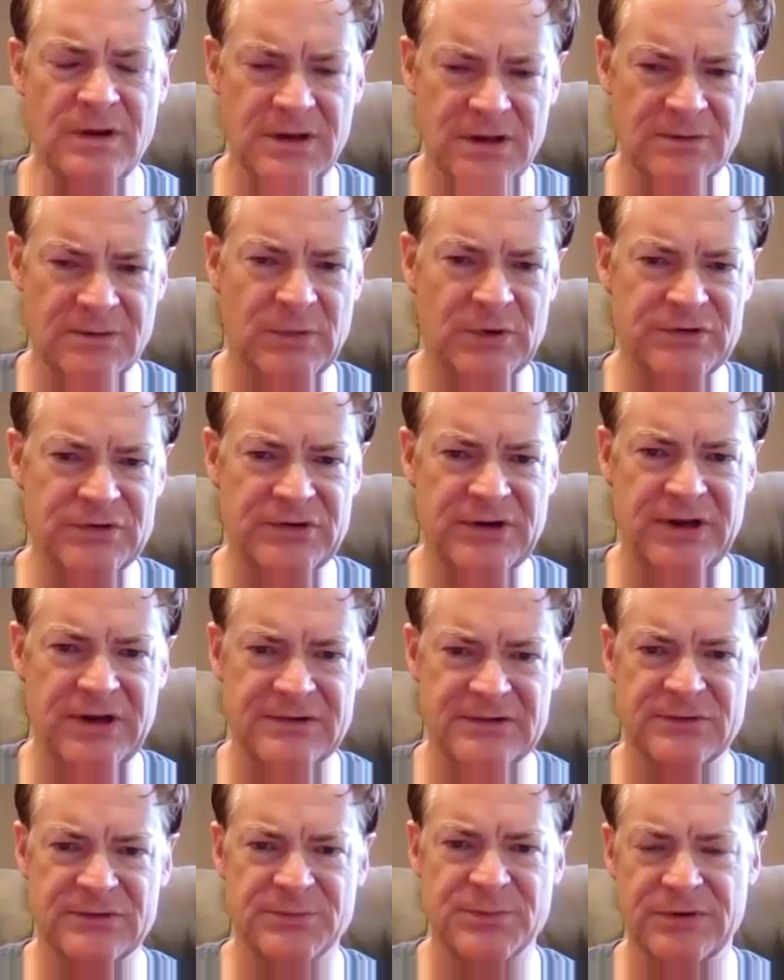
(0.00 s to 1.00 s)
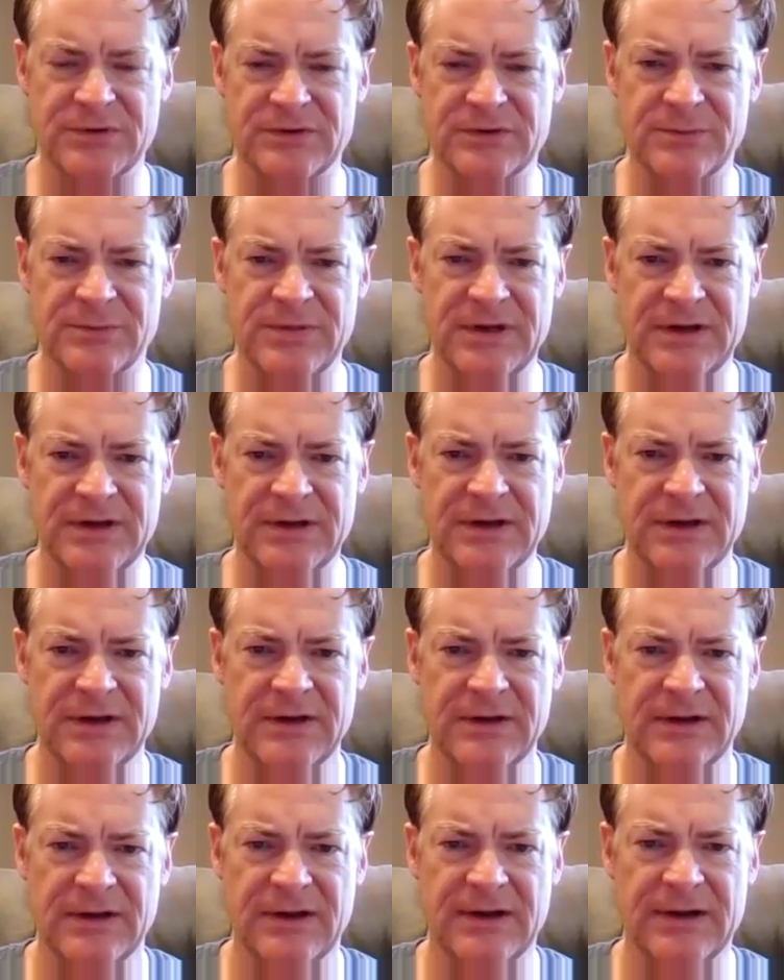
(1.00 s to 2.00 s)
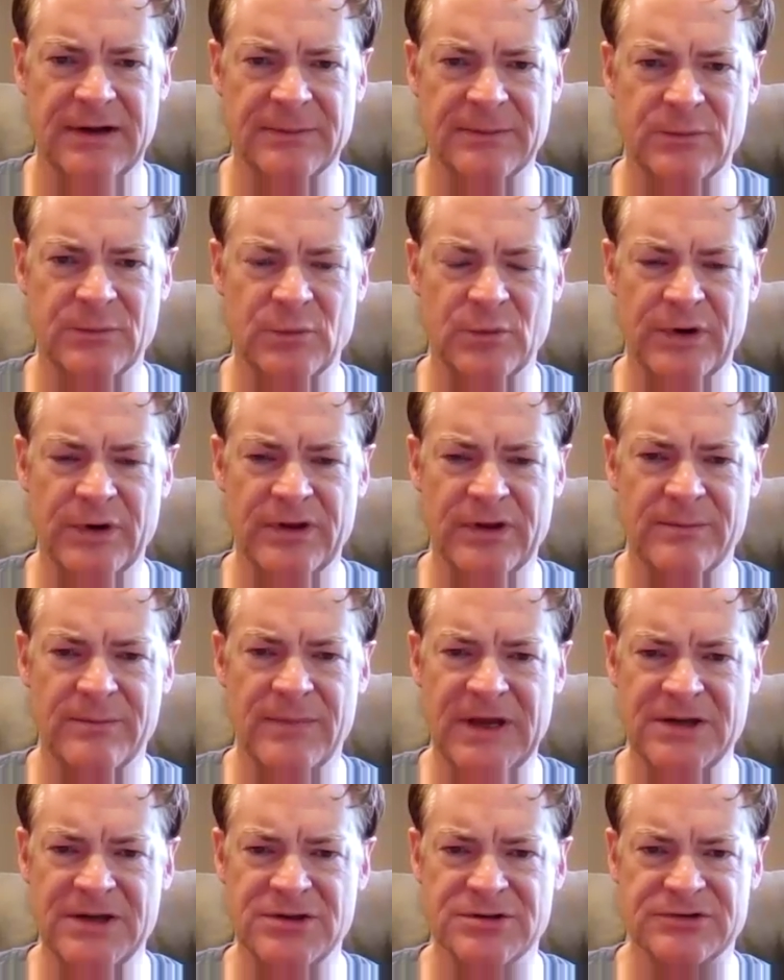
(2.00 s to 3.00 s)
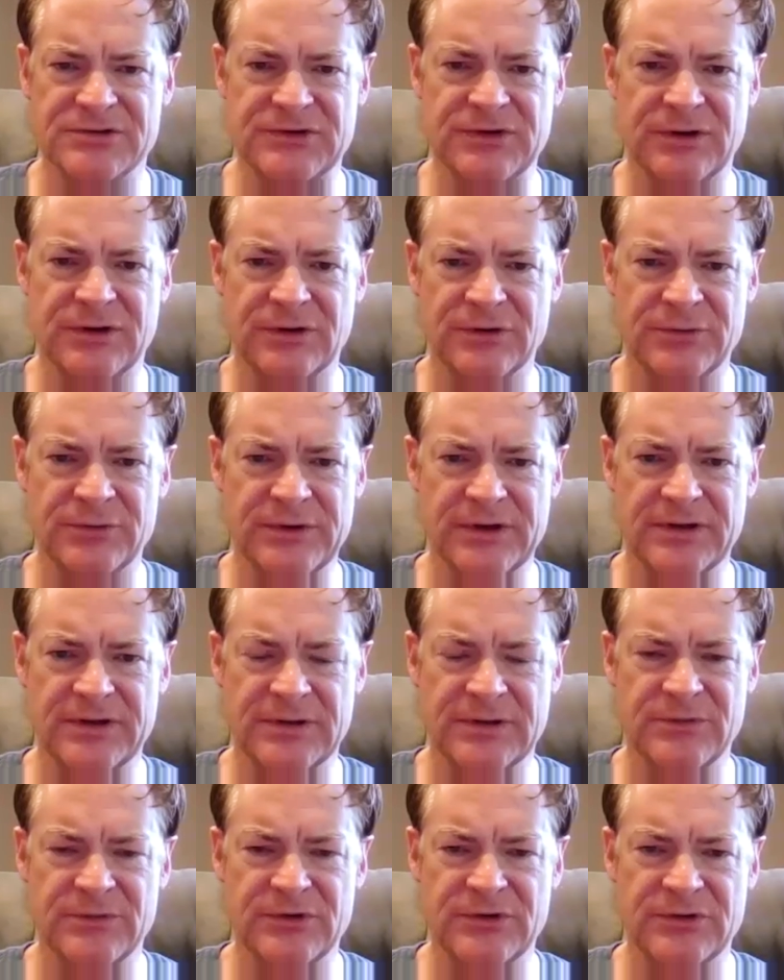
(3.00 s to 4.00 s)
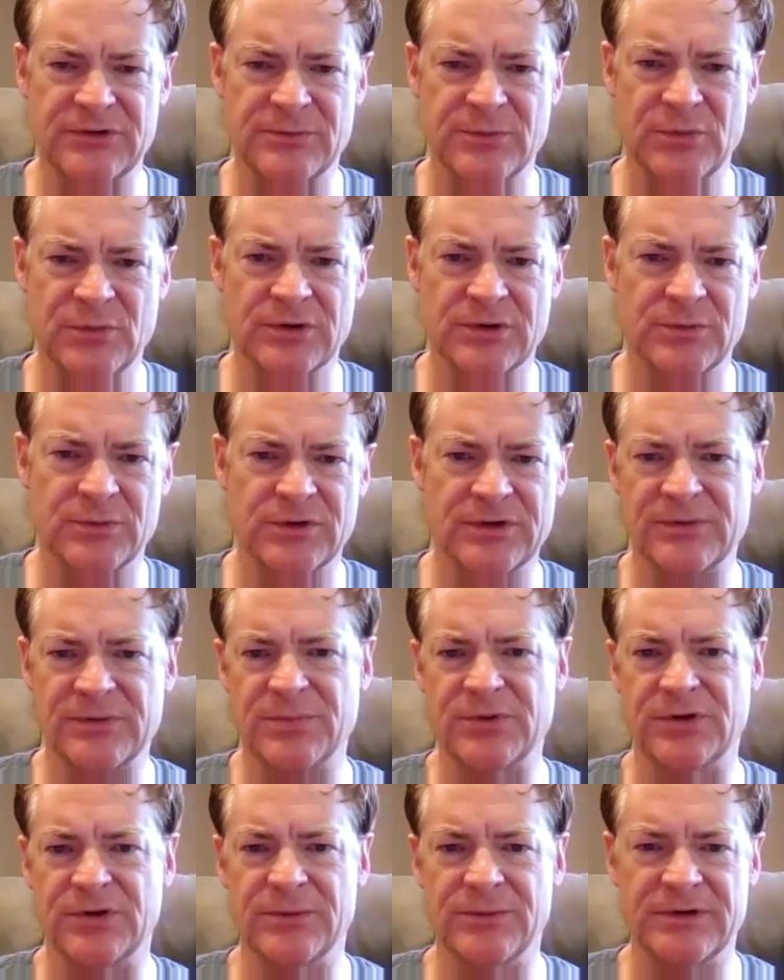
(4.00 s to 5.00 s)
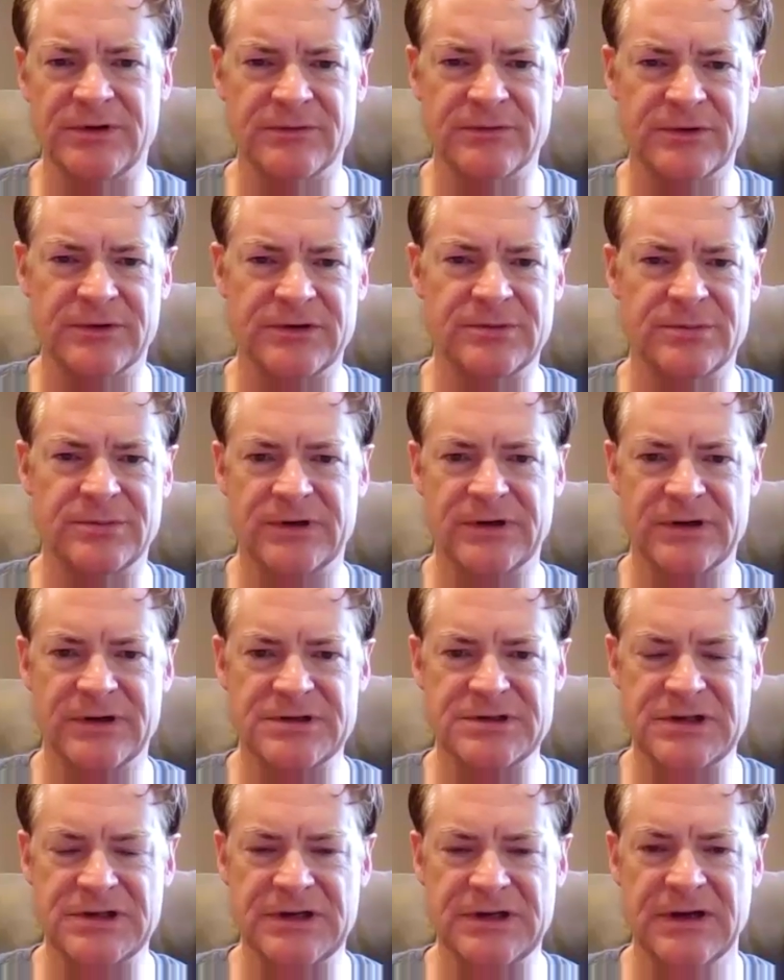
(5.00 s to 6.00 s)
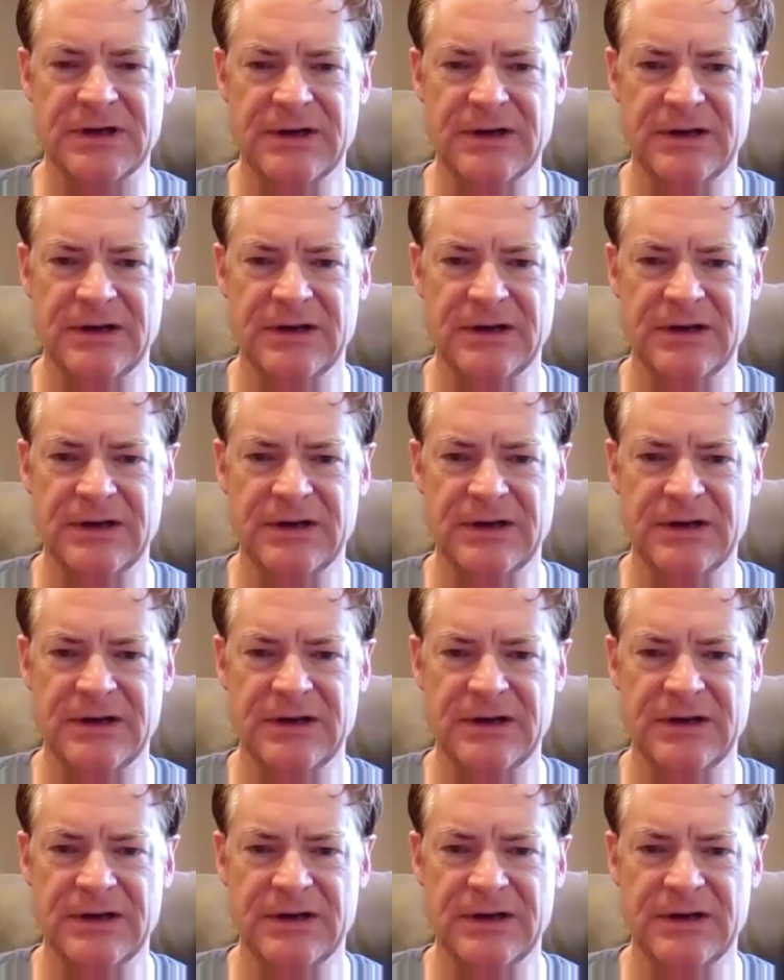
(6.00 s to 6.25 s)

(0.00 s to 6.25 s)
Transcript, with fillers: in most cases, proven to be um, one of the major stalls when it comes to more and more deployment of renewable energy.